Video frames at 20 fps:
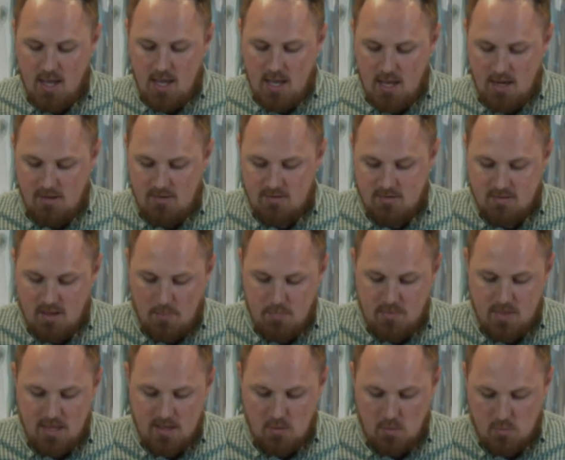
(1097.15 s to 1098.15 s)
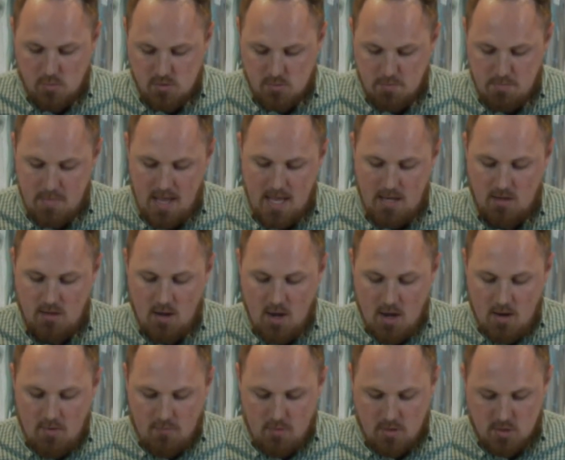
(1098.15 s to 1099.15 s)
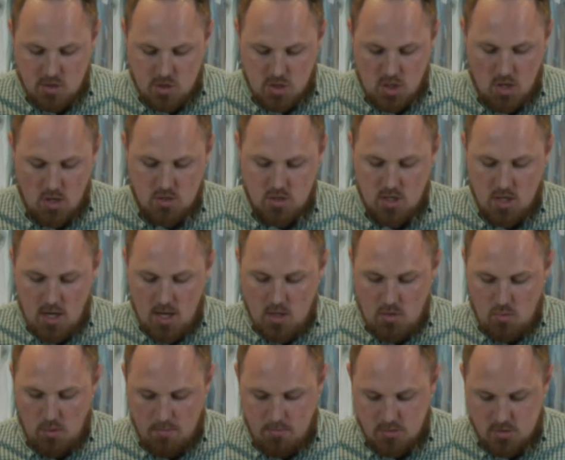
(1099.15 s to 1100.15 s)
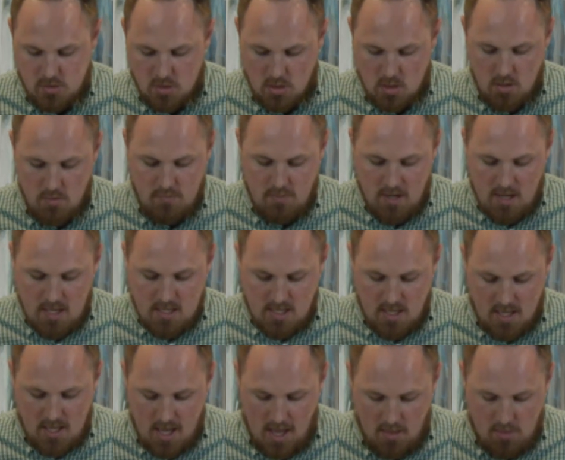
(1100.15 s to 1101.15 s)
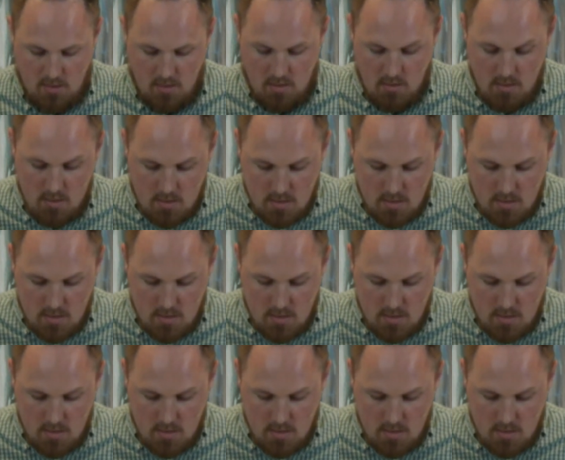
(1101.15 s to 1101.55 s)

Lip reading: It is something that was meant for the church to observe together.